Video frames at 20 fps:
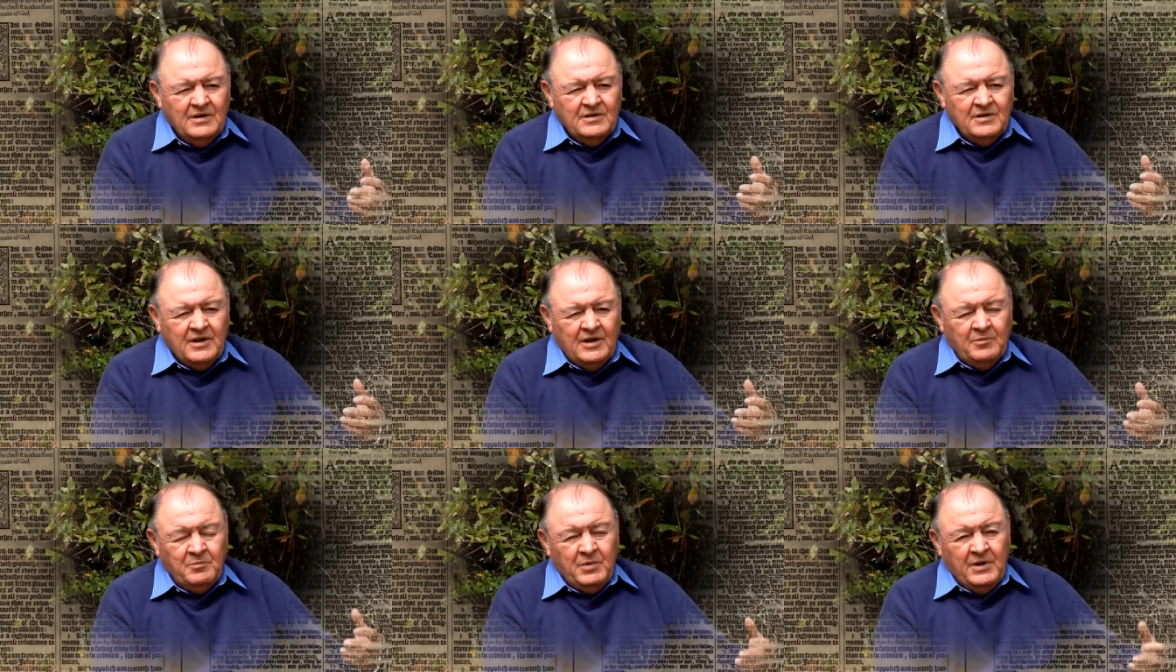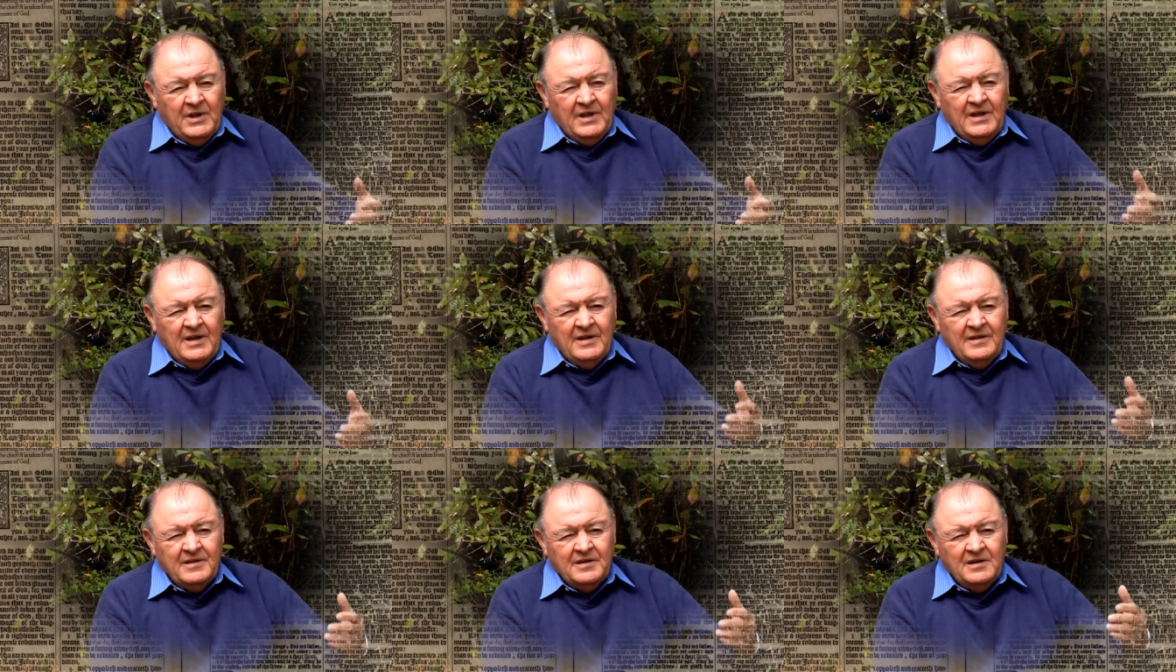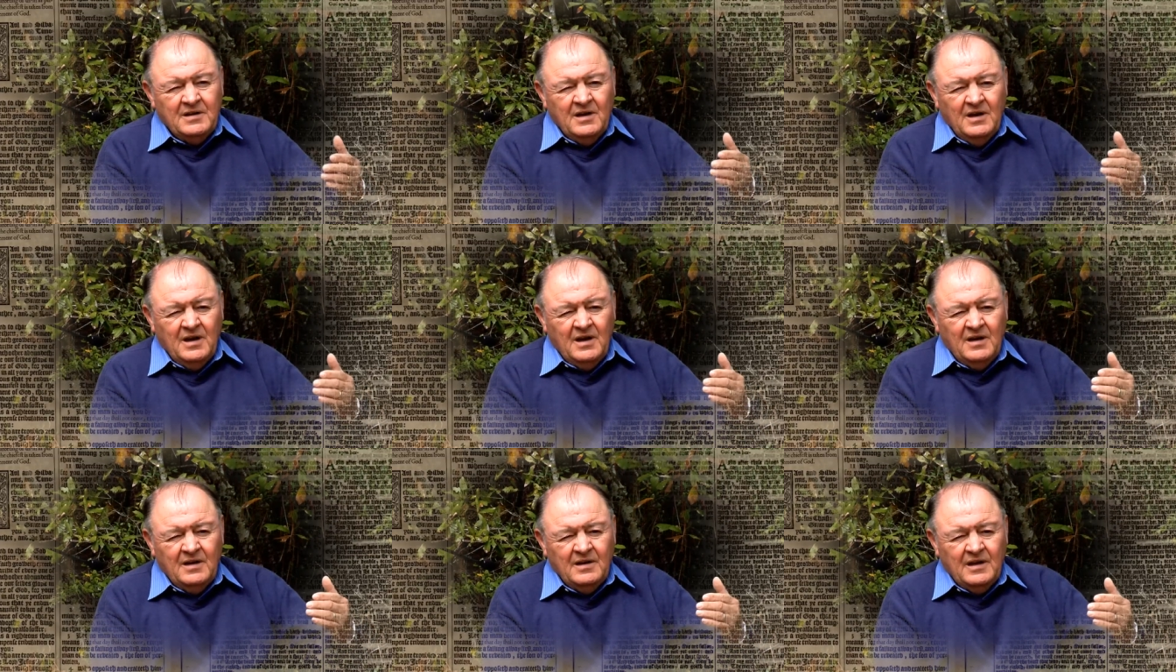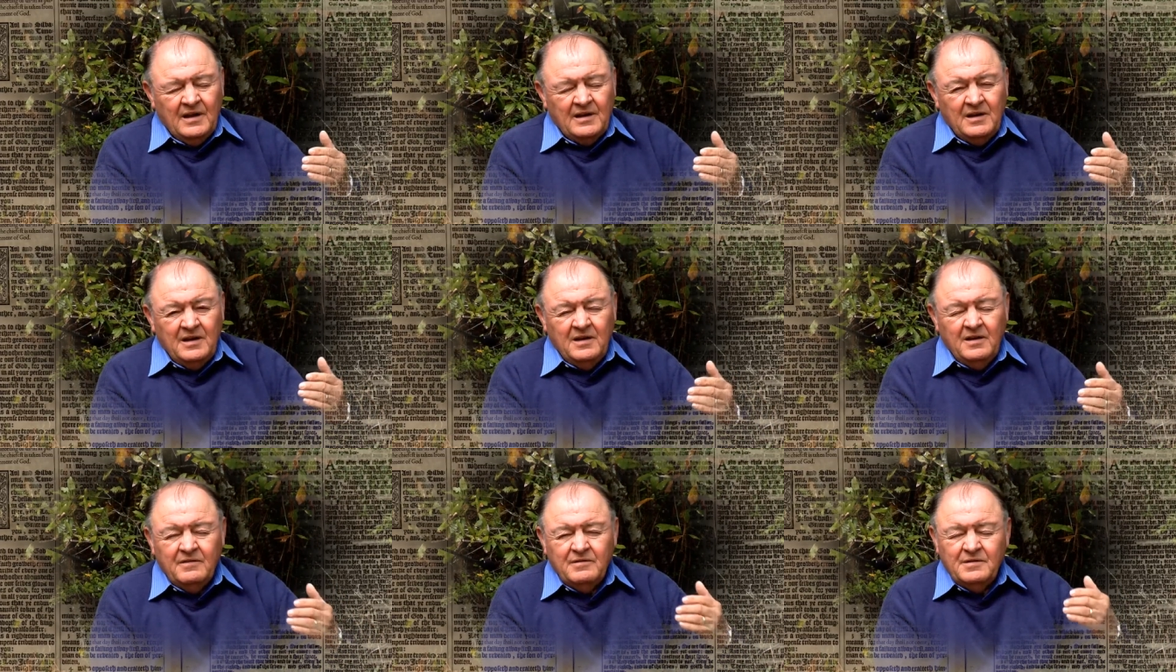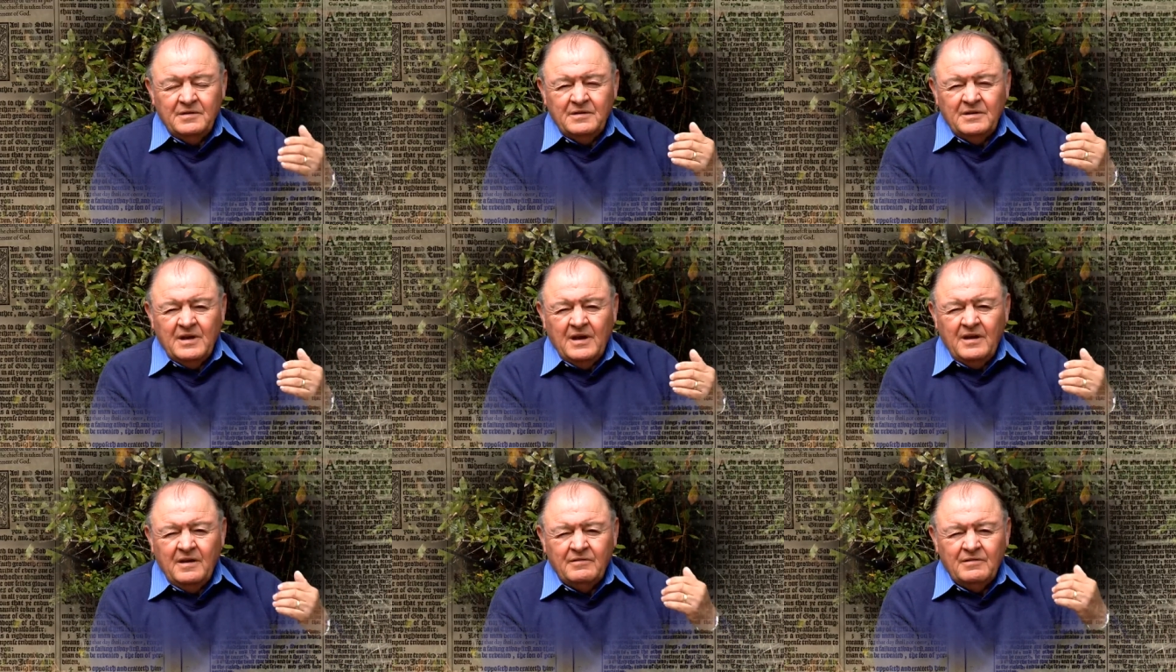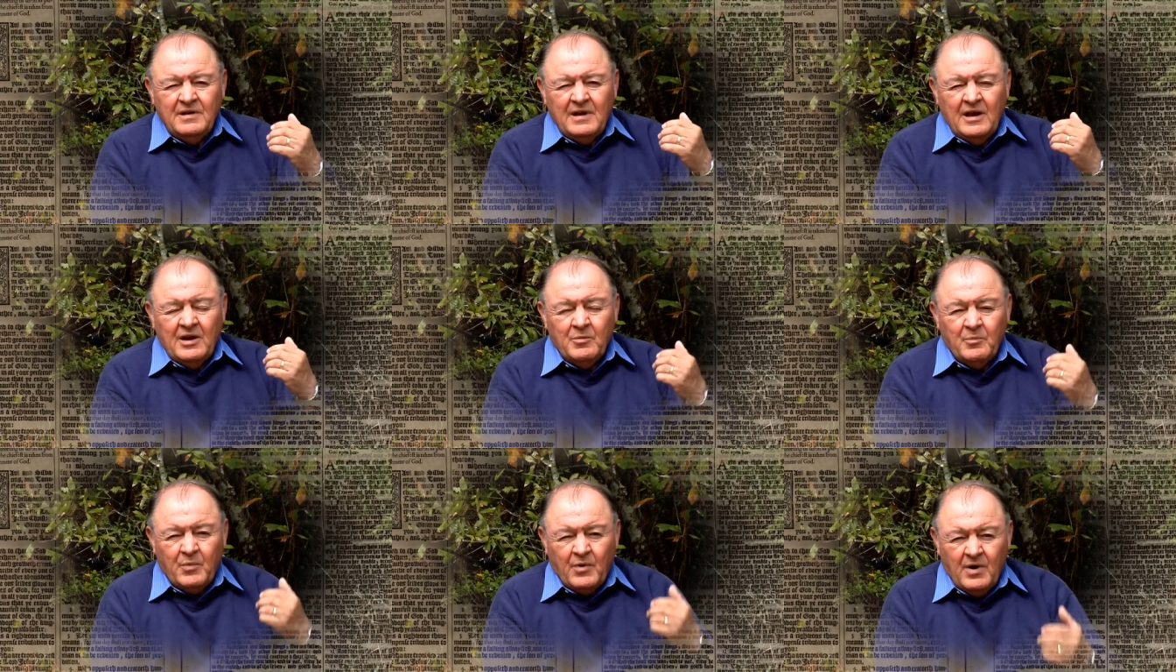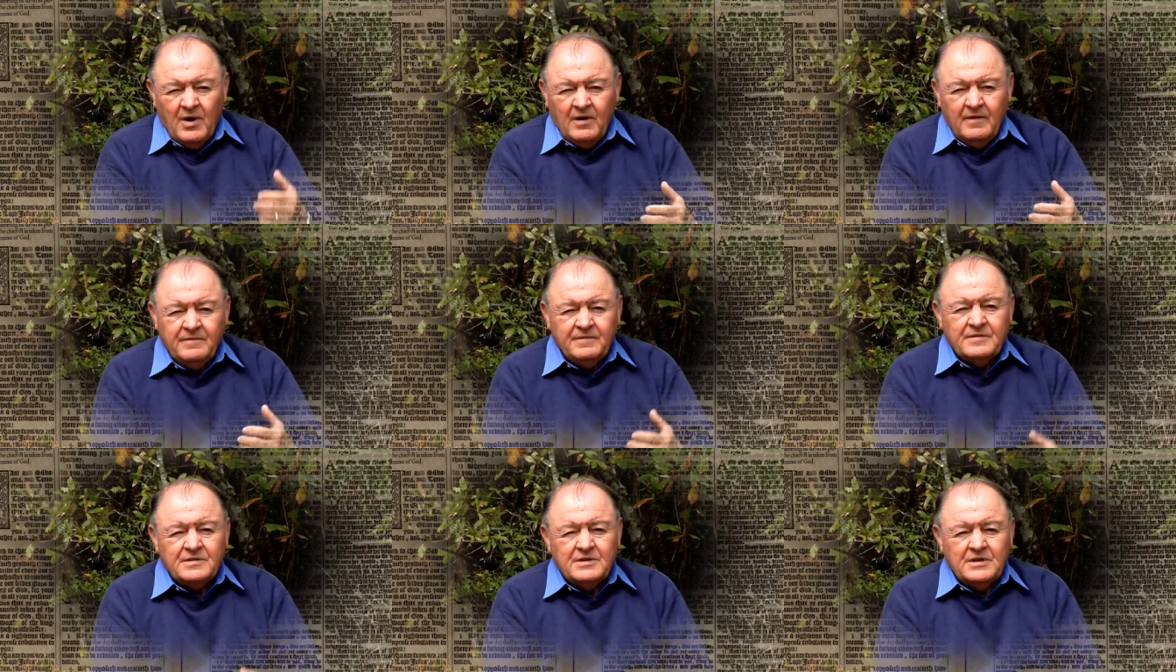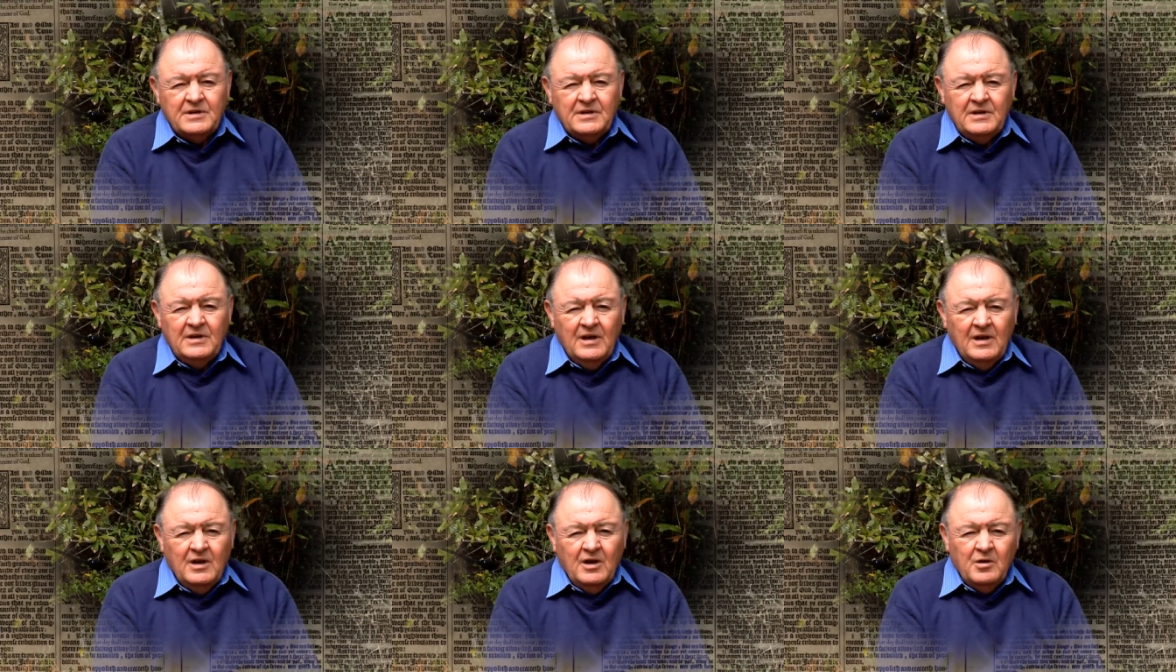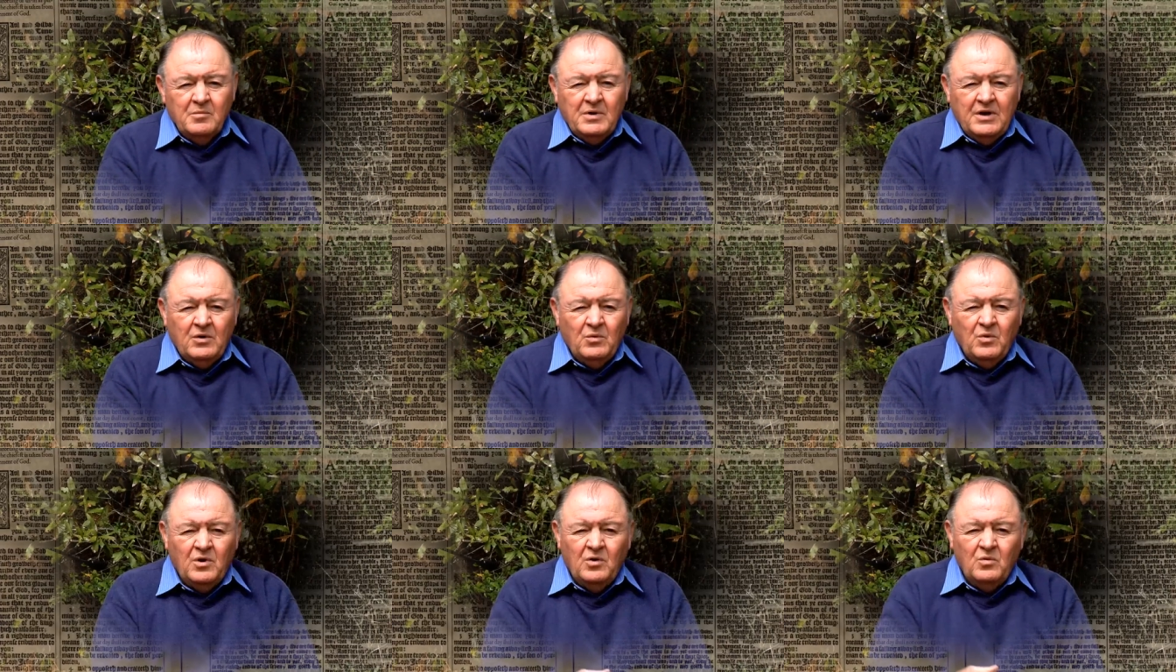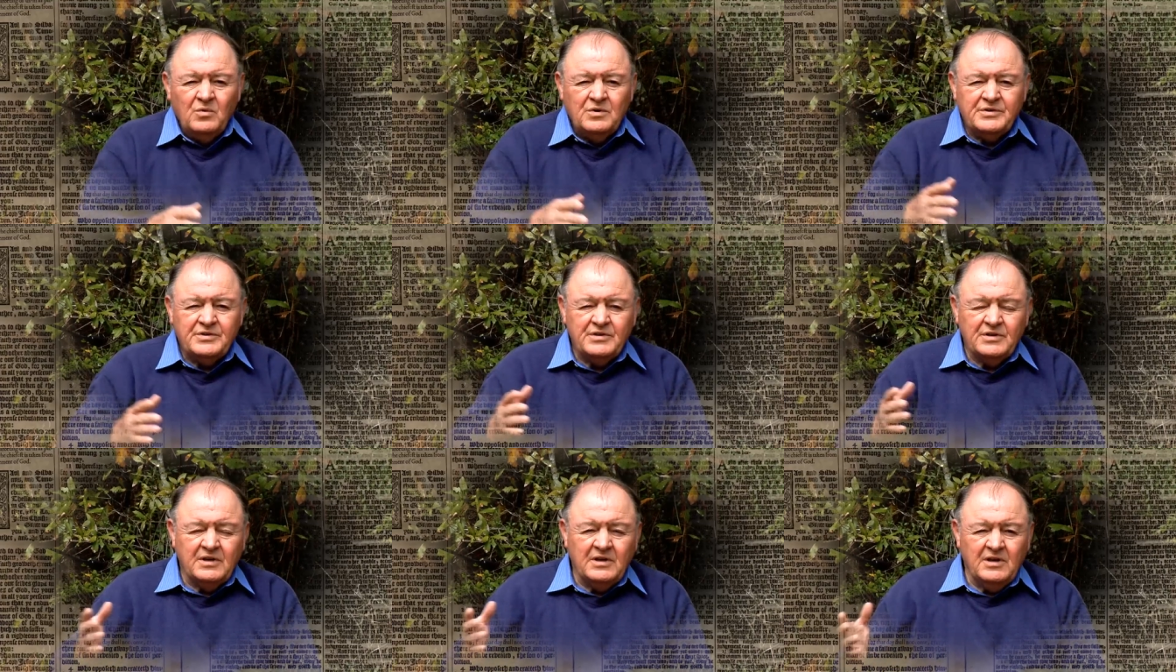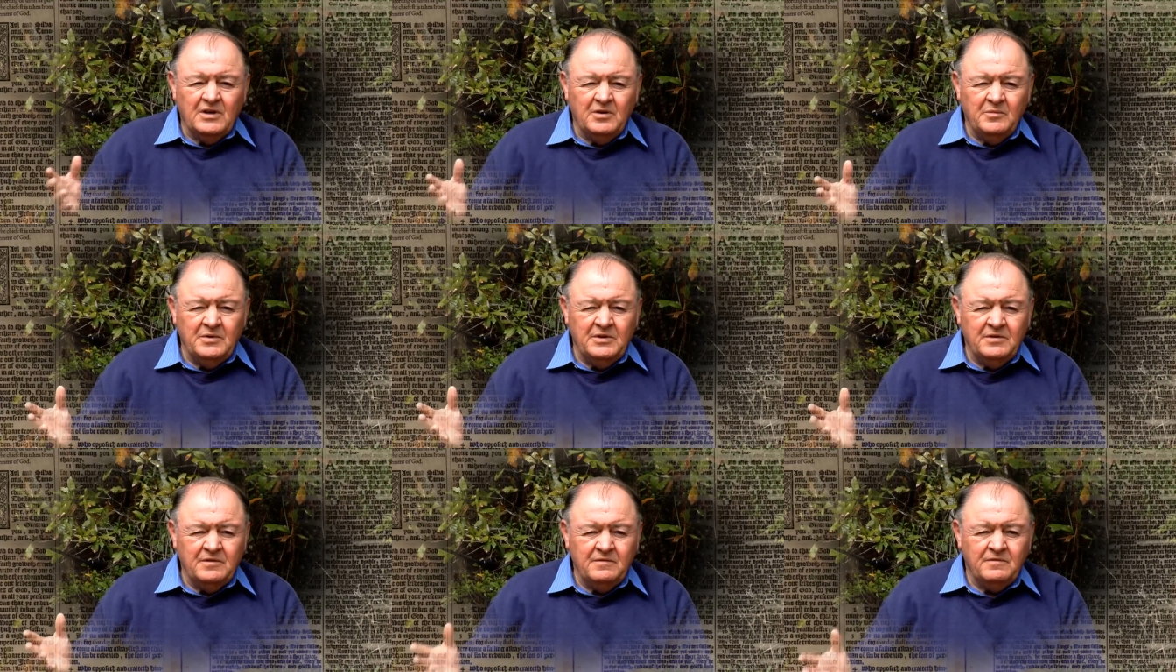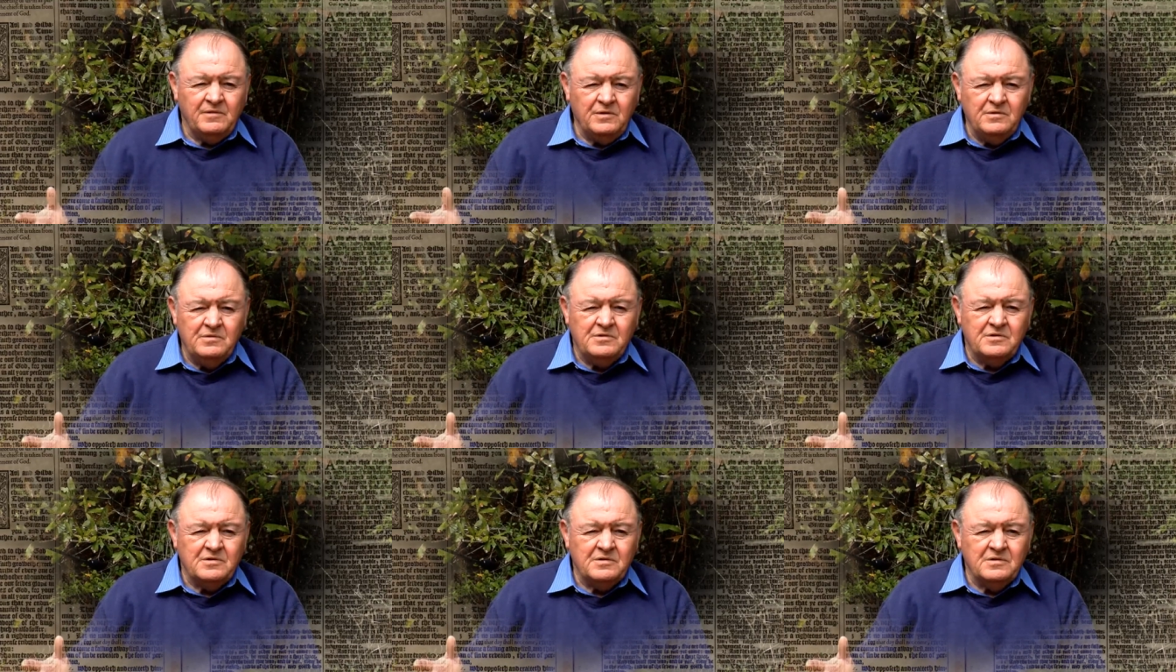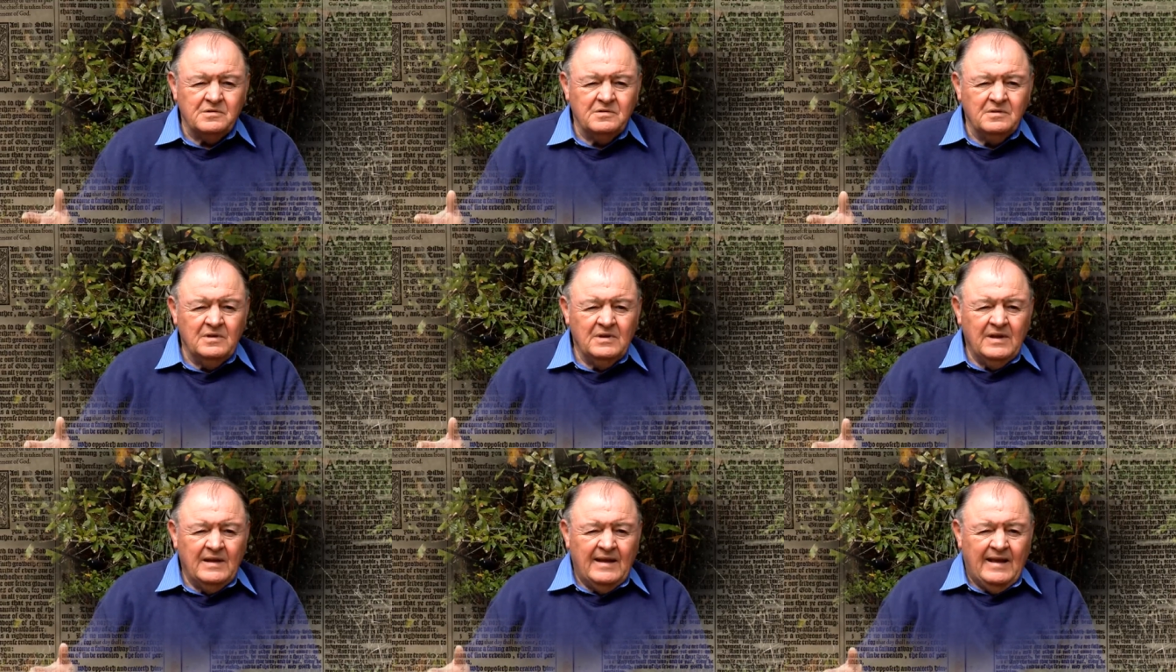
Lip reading: imply that God had given David a prophecy about what was to come in the future,